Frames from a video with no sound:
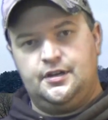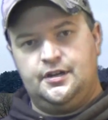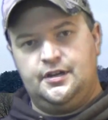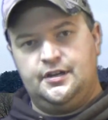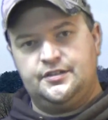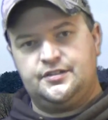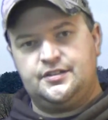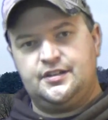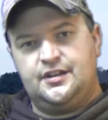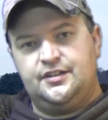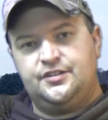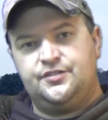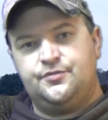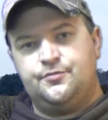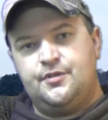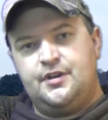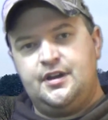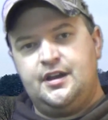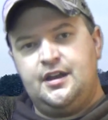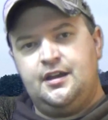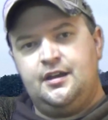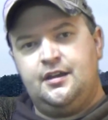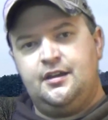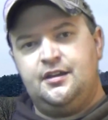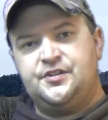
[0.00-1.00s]
It's got a
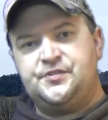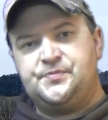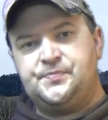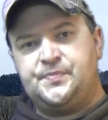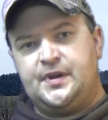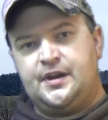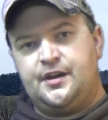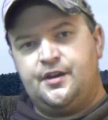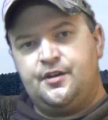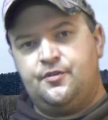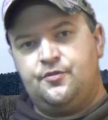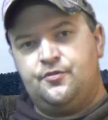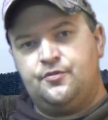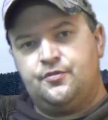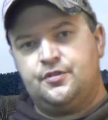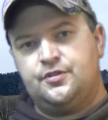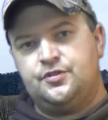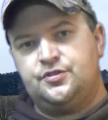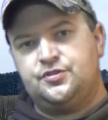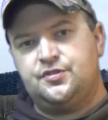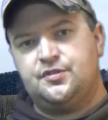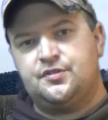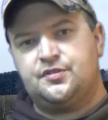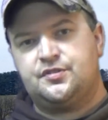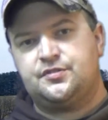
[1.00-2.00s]
28-inch barrel on it. It
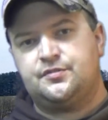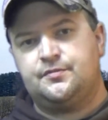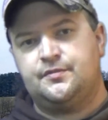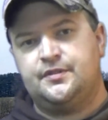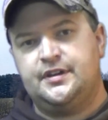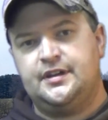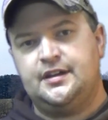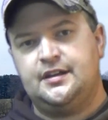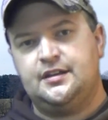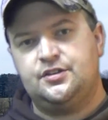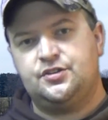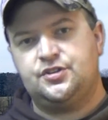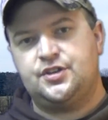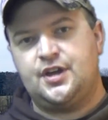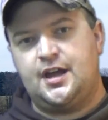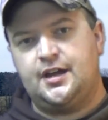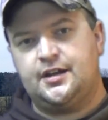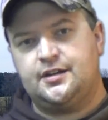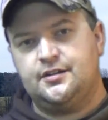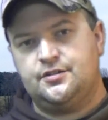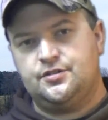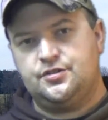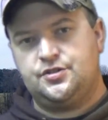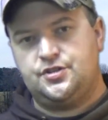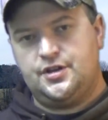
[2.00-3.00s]
shoots 3-inch
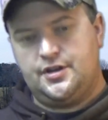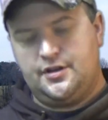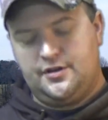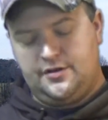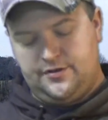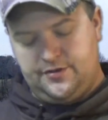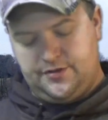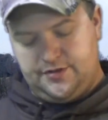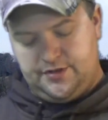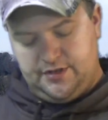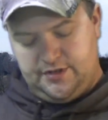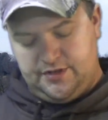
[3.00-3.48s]
shotgun shells.